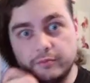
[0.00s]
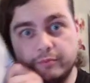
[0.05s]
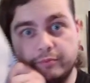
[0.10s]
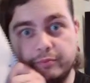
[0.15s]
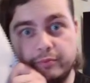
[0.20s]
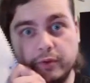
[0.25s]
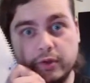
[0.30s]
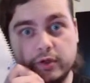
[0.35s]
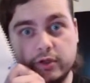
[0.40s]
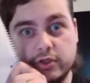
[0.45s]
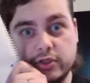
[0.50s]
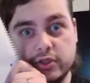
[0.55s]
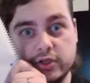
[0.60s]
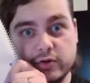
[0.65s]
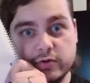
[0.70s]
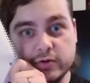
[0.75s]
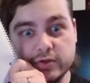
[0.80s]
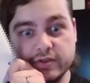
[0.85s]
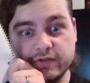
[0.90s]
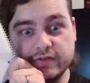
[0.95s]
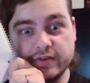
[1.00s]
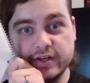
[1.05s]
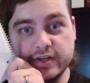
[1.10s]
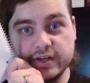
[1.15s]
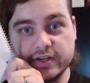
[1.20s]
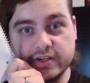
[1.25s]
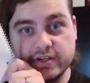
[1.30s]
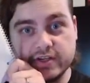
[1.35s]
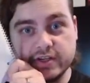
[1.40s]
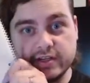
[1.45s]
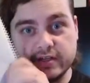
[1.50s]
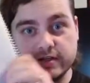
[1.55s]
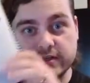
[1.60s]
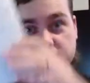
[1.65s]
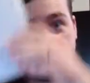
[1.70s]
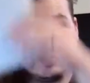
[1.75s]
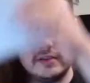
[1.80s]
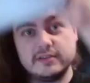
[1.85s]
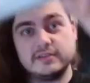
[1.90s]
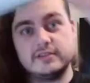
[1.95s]
Book 2 is finished.
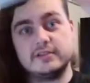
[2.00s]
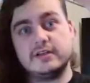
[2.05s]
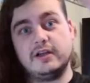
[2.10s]
I